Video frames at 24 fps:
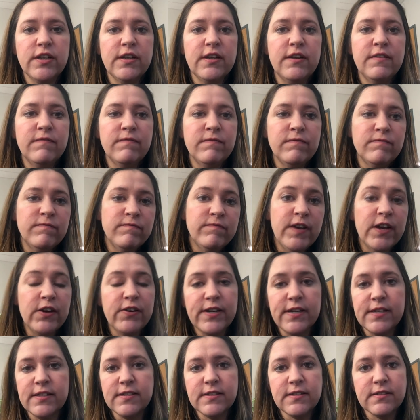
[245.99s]
And in
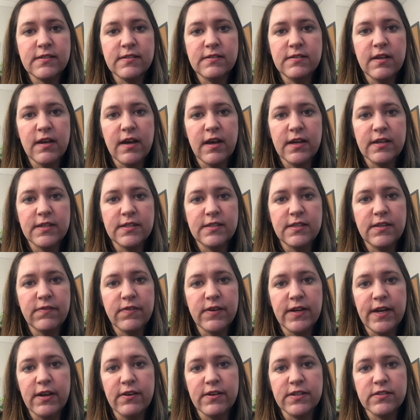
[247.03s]
various
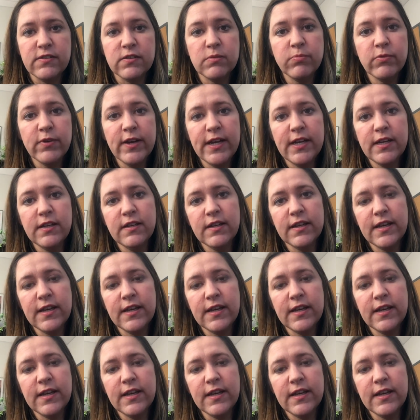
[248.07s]
different areas of the brain,